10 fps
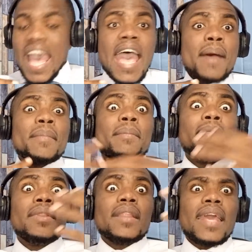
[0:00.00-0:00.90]
I
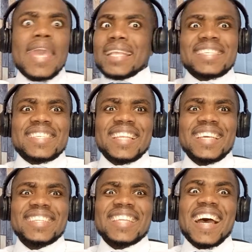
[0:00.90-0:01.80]
am
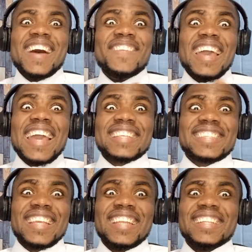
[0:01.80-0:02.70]
excellent. I am
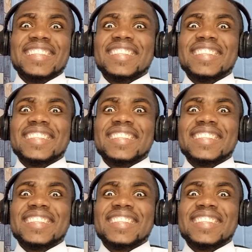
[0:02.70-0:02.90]
excellent.